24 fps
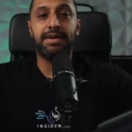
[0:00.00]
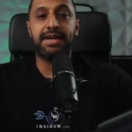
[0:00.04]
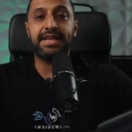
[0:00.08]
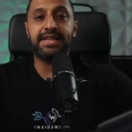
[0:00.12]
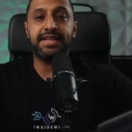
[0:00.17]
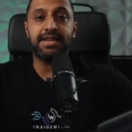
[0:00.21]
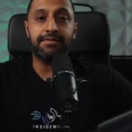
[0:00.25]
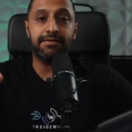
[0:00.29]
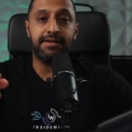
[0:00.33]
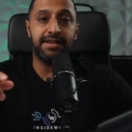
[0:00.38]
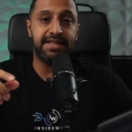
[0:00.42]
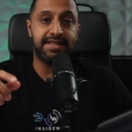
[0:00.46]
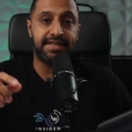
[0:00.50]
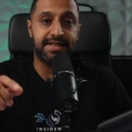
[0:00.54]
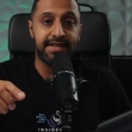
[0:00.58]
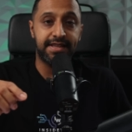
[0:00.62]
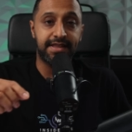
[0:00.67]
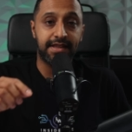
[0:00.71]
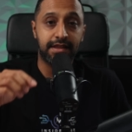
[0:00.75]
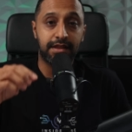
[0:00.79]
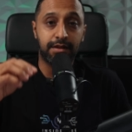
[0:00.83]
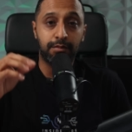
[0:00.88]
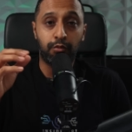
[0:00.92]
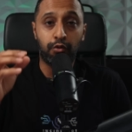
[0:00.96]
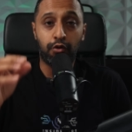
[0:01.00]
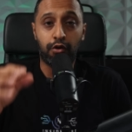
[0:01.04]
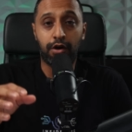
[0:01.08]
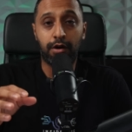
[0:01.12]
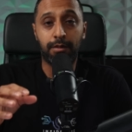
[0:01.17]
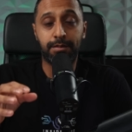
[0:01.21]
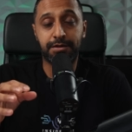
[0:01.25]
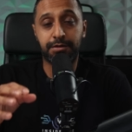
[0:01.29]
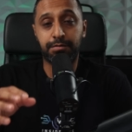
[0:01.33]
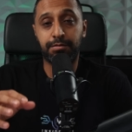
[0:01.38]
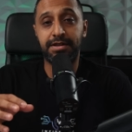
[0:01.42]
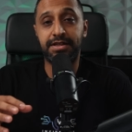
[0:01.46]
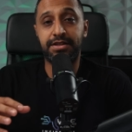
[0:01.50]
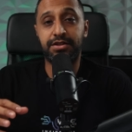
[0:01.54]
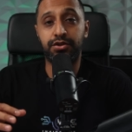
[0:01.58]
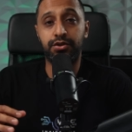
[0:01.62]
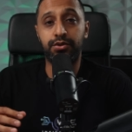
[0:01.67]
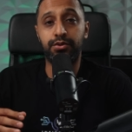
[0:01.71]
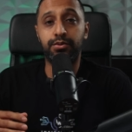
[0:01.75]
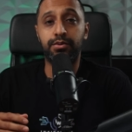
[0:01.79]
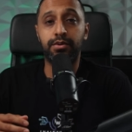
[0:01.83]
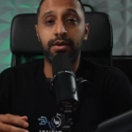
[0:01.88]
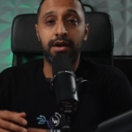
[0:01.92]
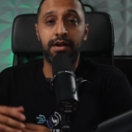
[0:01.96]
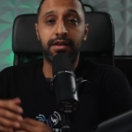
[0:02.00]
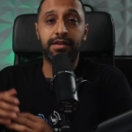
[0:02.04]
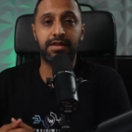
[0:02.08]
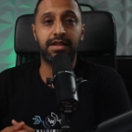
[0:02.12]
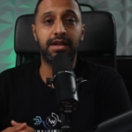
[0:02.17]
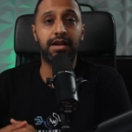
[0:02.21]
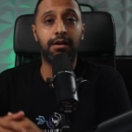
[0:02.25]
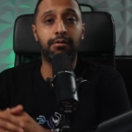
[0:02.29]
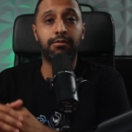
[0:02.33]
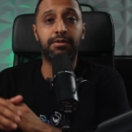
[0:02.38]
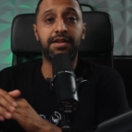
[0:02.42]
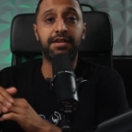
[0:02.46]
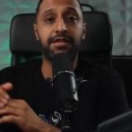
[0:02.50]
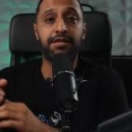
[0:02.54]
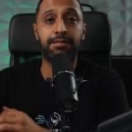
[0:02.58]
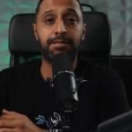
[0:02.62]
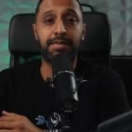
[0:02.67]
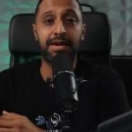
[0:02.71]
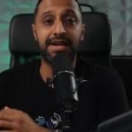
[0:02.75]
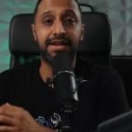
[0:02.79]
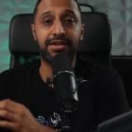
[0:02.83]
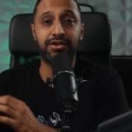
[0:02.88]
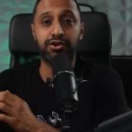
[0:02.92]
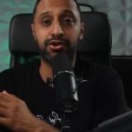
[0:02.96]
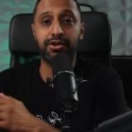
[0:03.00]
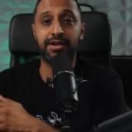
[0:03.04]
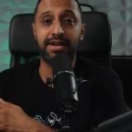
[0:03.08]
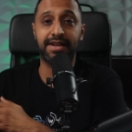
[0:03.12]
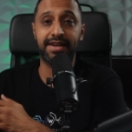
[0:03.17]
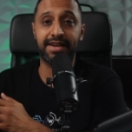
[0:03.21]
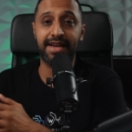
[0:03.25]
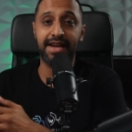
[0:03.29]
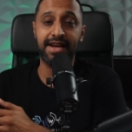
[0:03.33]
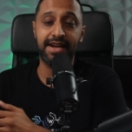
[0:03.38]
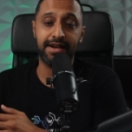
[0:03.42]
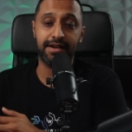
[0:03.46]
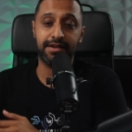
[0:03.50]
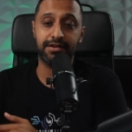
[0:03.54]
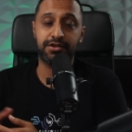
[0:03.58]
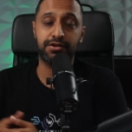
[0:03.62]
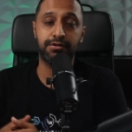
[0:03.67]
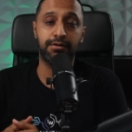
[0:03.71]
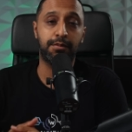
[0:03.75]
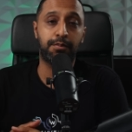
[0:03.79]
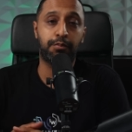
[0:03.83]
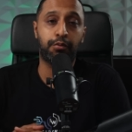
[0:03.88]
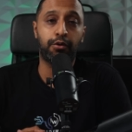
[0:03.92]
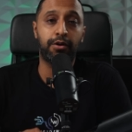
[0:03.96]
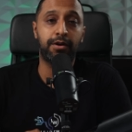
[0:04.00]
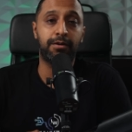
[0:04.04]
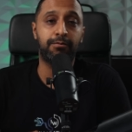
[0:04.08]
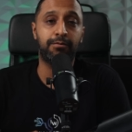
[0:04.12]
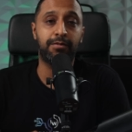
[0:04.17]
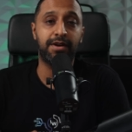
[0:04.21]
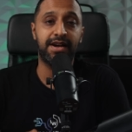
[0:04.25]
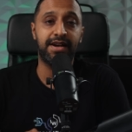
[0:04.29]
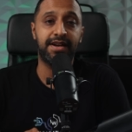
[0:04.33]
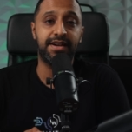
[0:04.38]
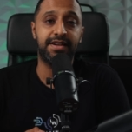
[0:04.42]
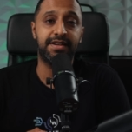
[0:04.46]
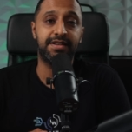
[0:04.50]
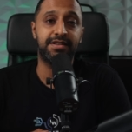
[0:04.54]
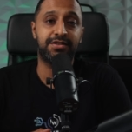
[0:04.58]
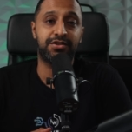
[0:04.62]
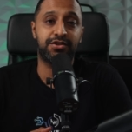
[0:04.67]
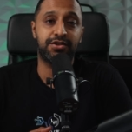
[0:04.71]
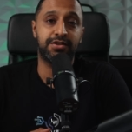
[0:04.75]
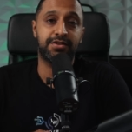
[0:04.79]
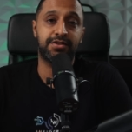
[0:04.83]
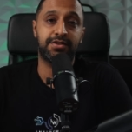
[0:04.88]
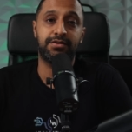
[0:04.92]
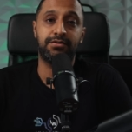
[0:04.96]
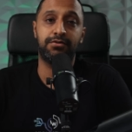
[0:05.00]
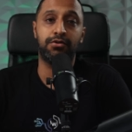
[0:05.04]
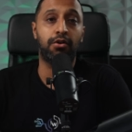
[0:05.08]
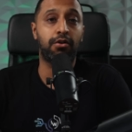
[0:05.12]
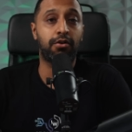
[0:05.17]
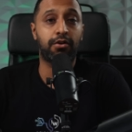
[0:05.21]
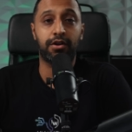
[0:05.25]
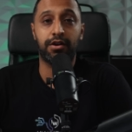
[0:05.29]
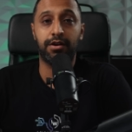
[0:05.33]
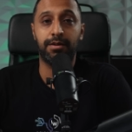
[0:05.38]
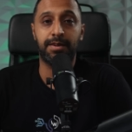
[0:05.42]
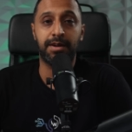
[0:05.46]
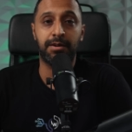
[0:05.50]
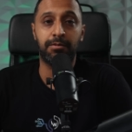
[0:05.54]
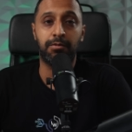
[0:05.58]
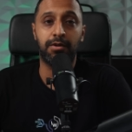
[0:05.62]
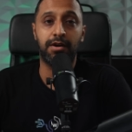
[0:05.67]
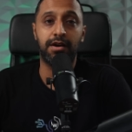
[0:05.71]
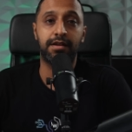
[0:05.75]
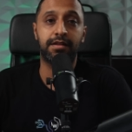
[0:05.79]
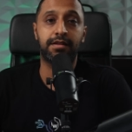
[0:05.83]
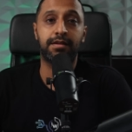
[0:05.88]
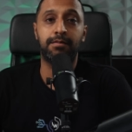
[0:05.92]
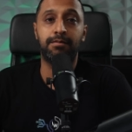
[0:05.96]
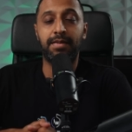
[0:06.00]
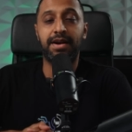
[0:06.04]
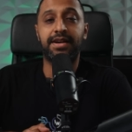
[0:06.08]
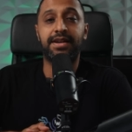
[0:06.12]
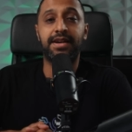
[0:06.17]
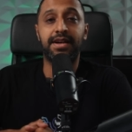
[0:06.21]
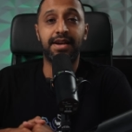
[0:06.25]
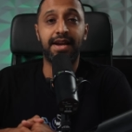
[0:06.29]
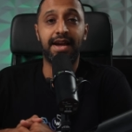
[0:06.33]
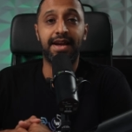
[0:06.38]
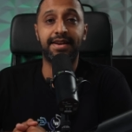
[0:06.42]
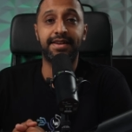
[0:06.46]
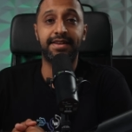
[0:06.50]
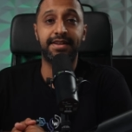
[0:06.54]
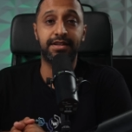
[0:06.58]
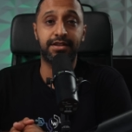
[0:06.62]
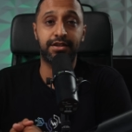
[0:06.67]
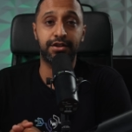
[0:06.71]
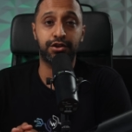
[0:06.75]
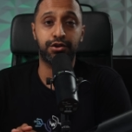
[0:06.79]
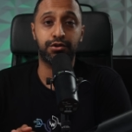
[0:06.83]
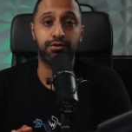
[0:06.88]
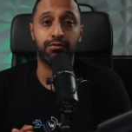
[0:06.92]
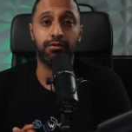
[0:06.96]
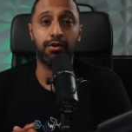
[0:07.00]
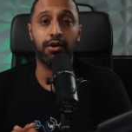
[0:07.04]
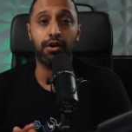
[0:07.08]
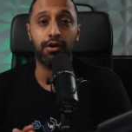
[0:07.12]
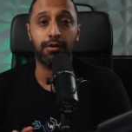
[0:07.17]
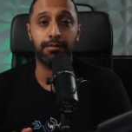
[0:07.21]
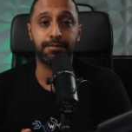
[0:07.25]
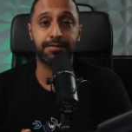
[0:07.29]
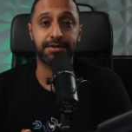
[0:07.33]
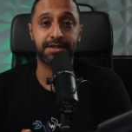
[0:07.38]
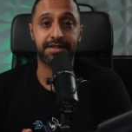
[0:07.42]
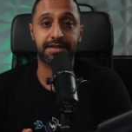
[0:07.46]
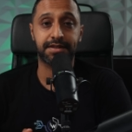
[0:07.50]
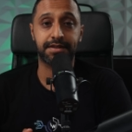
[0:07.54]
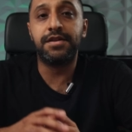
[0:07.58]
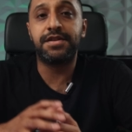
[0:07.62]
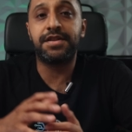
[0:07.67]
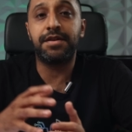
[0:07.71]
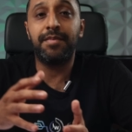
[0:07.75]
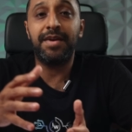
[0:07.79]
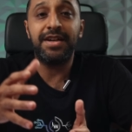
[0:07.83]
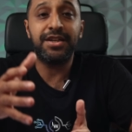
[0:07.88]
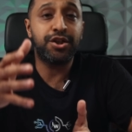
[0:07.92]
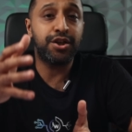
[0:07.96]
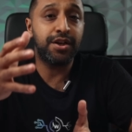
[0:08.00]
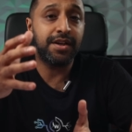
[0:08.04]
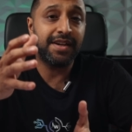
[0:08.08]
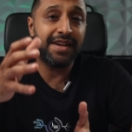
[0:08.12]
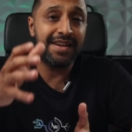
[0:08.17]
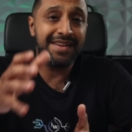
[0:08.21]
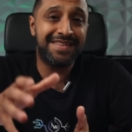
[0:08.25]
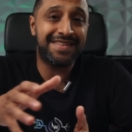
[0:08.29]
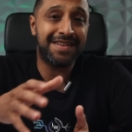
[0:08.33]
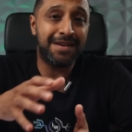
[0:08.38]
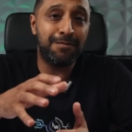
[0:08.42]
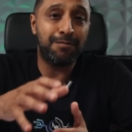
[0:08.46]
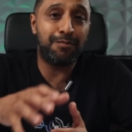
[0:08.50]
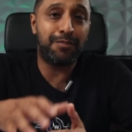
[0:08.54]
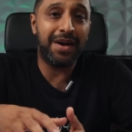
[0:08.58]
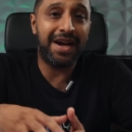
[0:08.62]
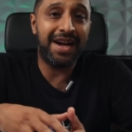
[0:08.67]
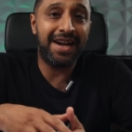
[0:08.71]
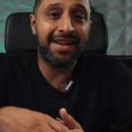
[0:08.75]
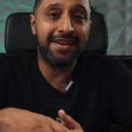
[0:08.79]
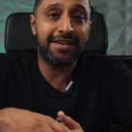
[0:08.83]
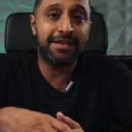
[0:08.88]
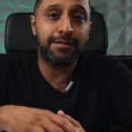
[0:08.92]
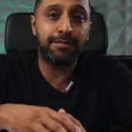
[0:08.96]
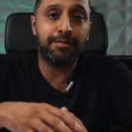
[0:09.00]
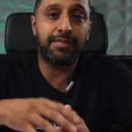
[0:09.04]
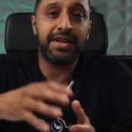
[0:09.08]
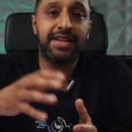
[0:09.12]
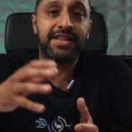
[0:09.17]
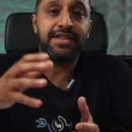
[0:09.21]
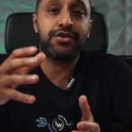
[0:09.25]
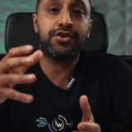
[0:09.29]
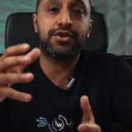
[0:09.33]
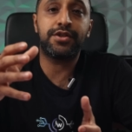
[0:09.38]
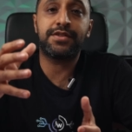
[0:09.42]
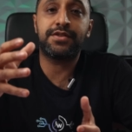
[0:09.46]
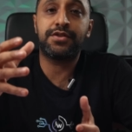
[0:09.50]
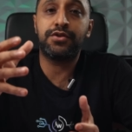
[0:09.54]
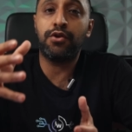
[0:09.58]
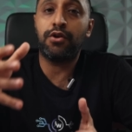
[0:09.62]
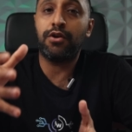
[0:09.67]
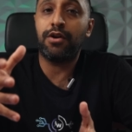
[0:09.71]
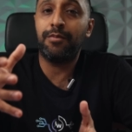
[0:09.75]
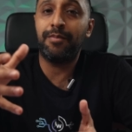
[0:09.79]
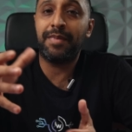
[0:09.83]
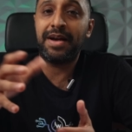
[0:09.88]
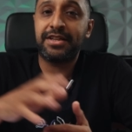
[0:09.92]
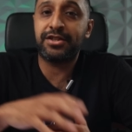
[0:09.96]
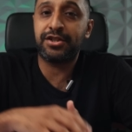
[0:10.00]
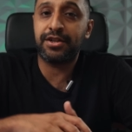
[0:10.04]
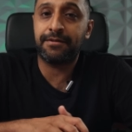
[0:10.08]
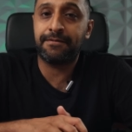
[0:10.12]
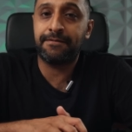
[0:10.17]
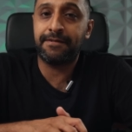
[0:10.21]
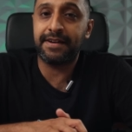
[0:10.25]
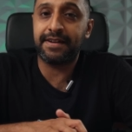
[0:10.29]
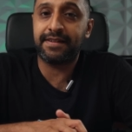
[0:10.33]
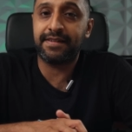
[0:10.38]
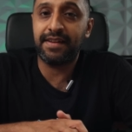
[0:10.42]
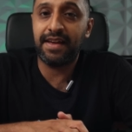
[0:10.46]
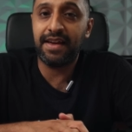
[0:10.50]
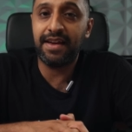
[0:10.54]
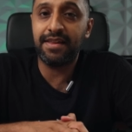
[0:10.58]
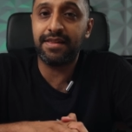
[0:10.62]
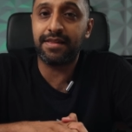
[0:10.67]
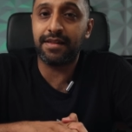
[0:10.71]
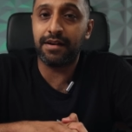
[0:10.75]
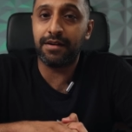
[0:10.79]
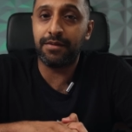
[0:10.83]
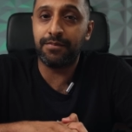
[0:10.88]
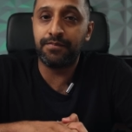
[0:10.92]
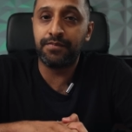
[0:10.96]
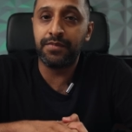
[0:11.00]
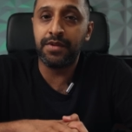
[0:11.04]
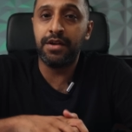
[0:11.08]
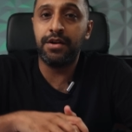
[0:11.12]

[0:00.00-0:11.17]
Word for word: we can definitely see that the more hops we do, the lower the speed you're going to get, to a point where it's just not going to be worth making any additional hops. So meshing isn't bad, but it's just not a magic fix either.